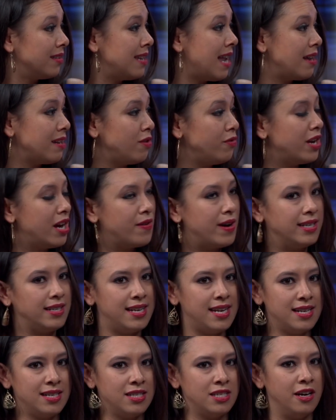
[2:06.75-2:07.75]
Now, you know, on
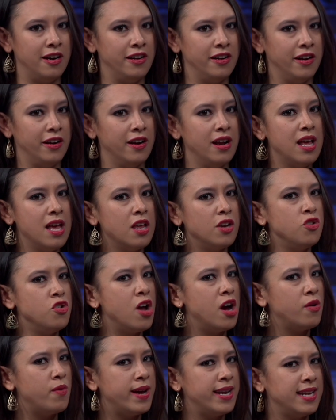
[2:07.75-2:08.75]
Kickstarter,
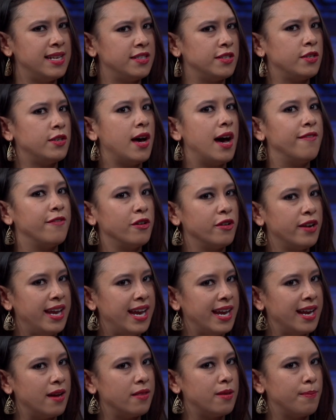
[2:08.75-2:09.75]
no one is
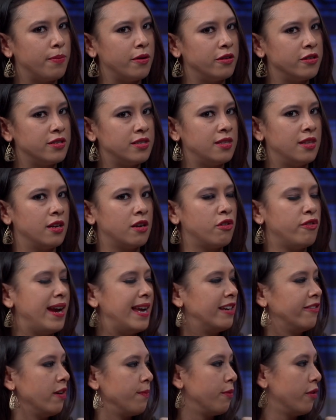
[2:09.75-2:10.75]
governing the
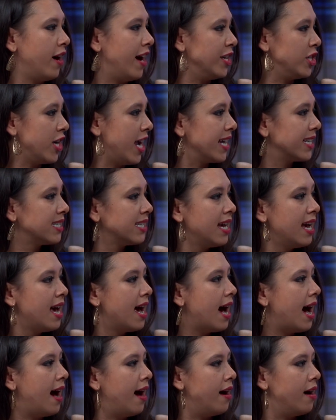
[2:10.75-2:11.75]
creator of a project
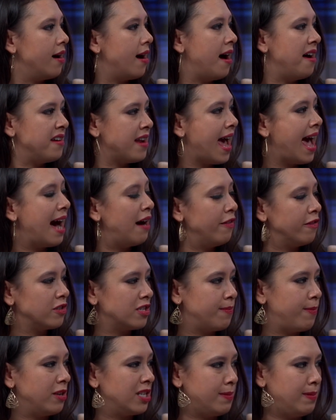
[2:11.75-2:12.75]
on how they're
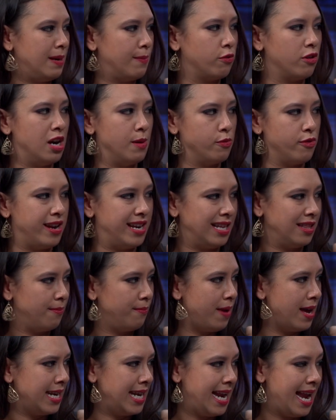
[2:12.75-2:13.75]
supposed to be appropriating the
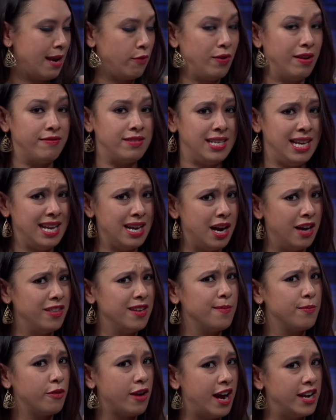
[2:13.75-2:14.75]
money. And we've seen
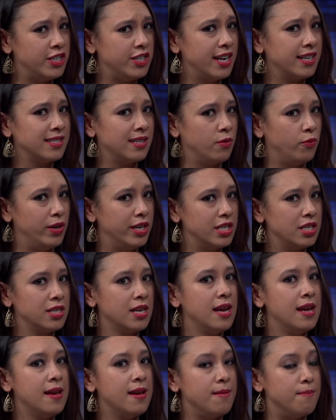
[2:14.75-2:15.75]
other projects in
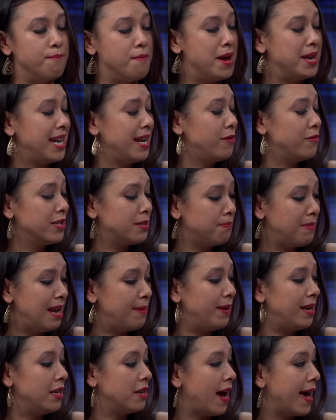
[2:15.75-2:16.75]
which money was
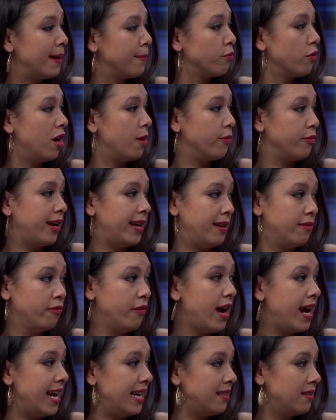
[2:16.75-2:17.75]
maybe not appropriated
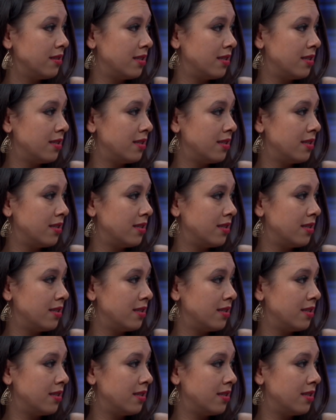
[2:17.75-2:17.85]
right.